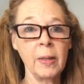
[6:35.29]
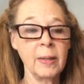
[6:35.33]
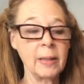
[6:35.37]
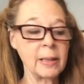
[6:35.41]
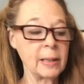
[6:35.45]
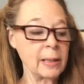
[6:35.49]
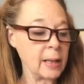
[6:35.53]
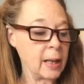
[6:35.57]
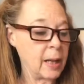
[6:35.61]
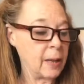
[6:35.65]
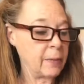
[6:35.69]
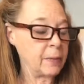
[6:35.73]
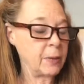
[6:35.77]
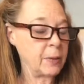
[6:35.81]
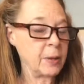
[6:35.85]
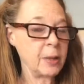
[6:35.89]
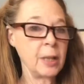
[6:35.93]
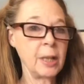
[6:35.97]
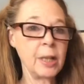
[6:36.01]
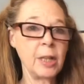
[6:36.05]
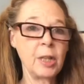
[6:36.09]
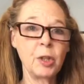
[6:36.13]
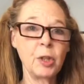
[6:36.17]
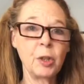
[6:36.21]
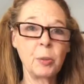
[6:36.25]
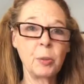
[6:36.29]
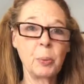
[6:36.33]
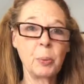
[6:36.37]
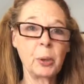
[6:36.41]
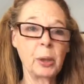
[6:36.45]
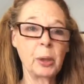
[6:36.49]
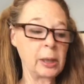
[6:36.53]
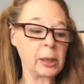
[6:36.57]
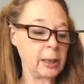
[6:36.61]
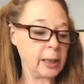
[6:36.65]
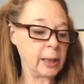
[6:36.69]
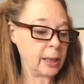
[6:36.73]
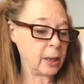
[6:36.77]
that's left is to
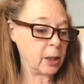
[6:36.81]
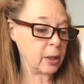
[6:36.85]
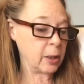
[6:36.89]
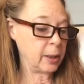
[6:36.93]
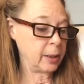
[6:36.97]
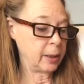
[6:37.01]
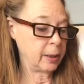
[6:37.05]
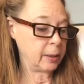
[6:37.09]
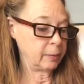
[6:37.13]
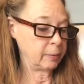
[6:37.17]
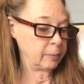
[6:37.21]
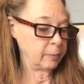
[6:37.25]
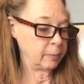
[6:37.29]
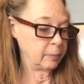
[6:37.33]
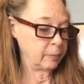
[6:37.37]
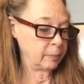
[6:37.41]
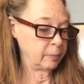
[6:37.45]
put a lid on it.